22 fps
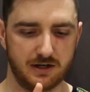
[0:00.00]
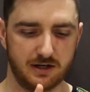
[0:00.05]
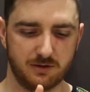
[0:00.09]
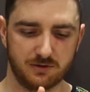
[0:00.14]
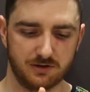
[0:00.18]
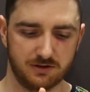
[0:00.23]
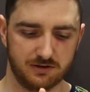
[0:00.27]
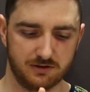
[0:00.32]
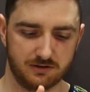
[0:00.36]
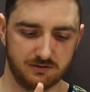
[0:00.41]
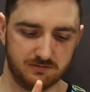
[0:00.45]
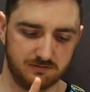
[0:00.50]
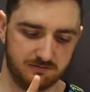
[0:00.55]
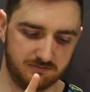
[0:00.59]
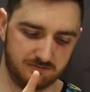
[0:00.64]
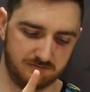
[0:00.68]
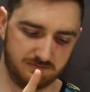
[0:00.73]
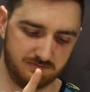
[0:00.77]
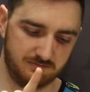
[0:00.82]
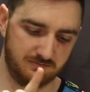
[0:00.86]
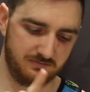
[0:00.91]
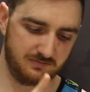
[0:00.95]
able to
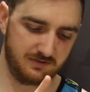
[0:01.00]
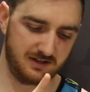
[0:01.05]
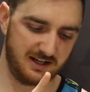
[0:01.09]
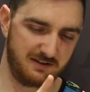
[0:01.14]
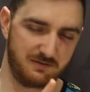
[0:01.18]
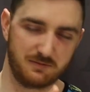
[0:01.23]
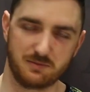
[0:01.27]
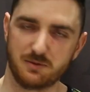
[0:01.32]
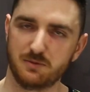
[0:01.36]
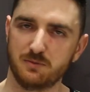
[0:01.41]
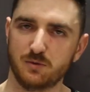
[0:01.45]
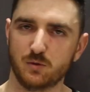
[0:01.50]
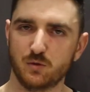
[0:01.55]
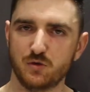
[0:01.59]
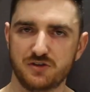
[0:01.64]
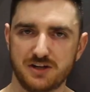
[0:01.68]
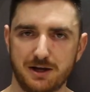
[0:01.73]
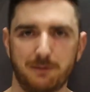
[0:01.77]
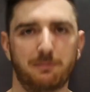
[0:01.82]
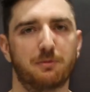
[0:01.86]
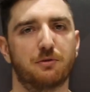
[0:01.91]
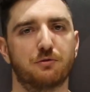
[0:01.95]
have a bit more
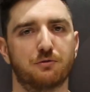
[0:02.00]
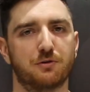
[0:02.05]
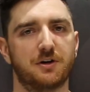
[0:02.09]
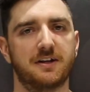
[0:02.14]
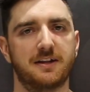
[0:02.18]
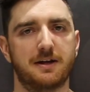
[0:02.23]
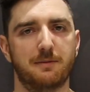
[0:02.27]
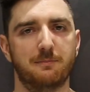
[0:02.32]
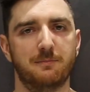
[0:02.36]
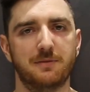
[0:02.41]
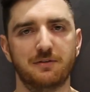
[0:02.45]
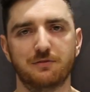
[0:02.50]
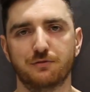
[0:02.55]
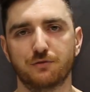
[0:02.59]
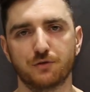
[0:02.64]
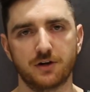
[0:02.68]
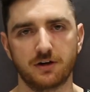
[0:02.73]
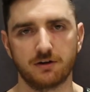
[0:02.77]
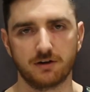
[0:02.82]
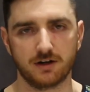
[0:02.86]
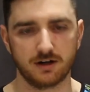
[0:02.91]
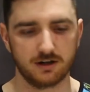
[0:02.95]
depth throughout that
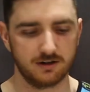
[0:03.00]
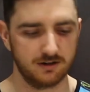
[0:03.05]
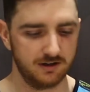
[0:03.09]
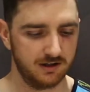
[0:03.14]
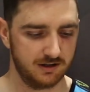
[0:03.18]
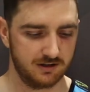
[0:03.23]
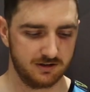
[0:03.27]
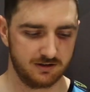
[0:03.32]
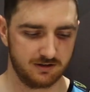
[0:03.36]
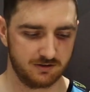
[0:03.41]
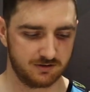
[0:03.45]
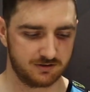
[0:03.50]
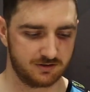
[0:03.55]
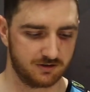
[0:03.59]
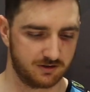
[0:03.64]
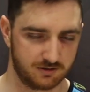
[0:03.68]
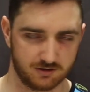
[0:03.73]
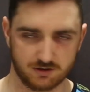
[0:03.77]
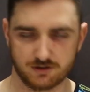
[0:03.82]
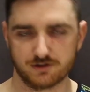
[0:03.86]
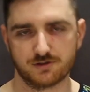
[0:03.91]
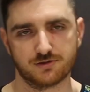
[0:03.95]
midfoot area. So
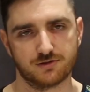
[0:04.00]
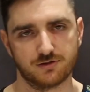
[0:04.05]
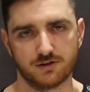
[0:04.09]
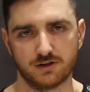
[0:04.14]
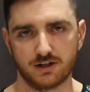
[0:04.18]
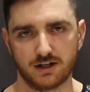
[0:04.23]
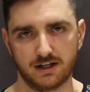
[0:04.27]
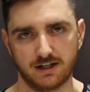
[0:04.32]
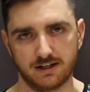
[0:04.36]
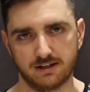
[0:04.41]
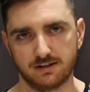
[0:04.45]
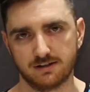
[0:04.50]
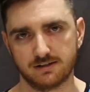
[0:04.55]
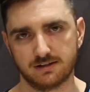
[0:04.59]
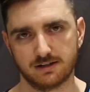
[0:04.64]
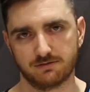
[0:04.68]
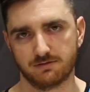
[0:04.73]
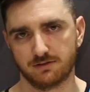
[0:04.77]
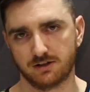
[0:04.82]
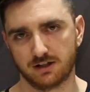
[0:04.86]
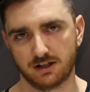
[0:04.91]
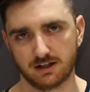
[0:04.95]
the Ghost 13, you're
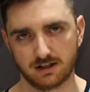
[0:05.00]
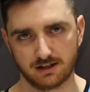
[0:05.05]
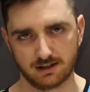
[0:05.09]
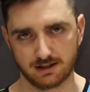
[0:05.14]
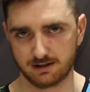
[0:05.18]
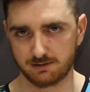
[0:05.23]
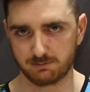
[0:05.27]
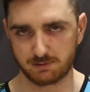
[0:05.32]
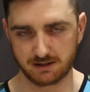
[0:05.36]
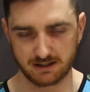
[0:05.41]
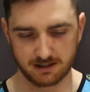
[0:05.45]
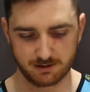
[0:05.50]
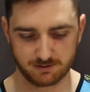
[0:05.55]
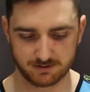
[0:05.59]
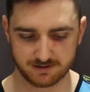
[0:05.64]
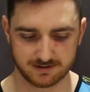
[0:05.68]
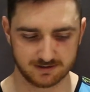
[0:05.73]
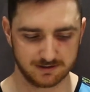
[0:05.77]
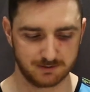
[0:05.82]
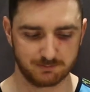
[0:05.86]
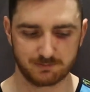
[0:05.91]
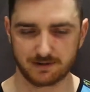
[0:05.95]
definitely going to be able
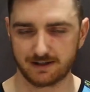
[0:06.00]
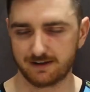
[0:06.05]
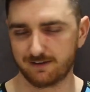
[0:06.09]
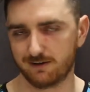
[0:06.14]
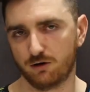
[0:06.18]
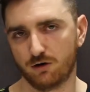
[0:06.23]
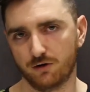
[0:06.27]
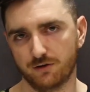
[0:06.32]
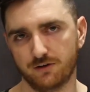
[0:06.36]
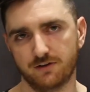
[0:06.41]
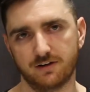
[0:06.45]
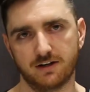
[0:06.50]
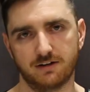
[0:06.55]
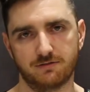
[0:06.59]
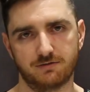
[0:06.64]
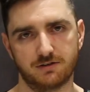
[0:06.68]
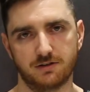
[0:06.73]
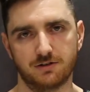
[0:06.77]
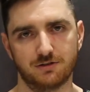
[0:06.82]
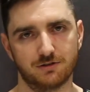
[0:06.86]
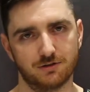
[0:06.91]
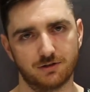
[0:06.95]
to slip that on
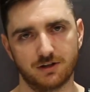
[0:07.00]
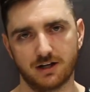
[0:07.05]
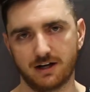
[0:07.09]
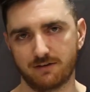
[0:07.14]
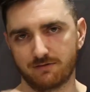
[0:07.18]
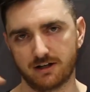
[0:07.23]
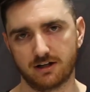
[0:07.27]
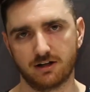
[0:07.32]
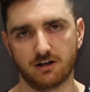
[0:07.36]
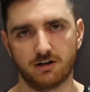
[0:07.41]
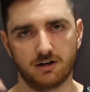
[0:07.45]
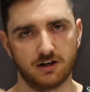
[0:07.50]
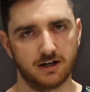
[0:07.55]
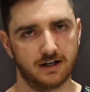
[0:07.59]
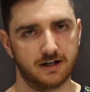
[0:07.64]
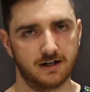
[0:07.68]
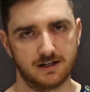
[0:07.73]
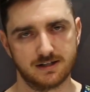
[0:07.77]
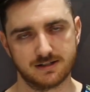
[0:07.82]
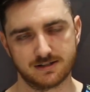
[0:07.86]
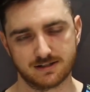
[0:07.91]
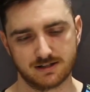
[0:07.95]
if you do have that
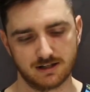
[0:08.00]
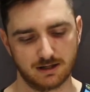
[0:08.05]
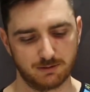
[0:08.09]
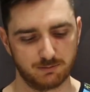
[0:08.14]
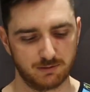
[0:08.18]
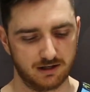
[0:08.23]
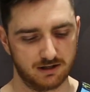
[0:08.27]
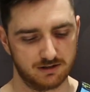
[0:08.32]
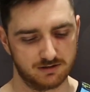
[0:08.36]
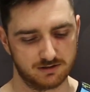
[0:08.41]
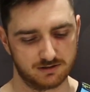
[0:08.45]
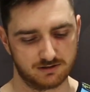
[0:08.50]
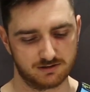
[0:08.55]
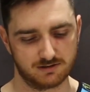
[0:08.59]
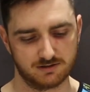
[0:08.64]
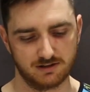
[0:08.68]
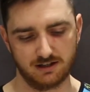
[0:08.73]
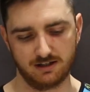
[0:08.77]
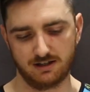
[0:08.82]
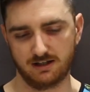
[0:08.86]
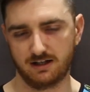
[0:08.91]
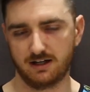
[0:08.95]
higher instep, and
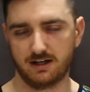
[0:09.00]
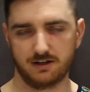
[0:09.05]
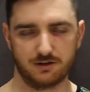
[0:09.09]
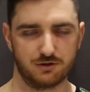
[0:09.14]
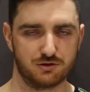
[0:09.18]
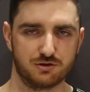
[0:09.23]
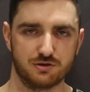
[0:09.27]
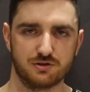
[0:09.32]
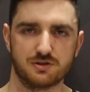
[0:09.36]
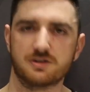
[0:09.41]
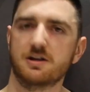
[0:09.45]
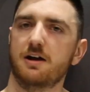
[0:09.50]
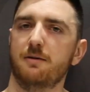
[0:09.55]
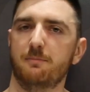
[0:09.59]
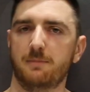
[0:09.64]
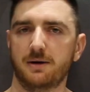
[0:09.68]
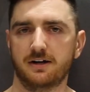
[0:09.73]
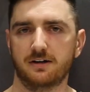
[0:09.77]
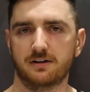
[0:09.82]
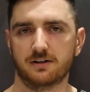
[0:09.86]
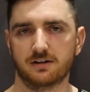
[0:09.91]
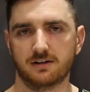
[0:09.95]
just other shoes have
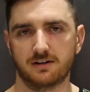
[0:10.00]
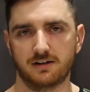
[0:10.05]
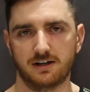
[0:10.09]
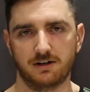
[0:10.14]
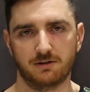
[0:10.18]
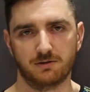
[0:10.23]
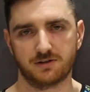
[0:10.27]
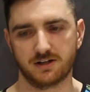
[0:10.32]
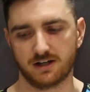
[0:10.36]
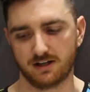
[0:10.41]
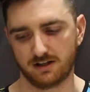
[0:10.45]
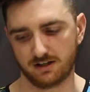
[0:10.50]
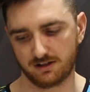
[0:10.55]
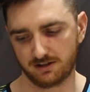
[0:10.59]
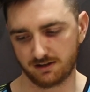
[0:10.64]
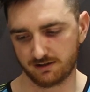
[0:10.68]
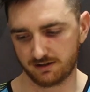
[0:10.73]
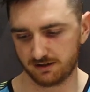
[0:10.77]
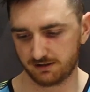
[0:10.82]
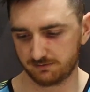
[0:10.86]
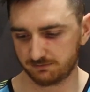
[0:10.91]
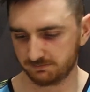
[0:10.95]
been irritating
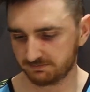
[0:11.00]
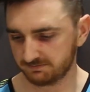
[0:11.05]
you there.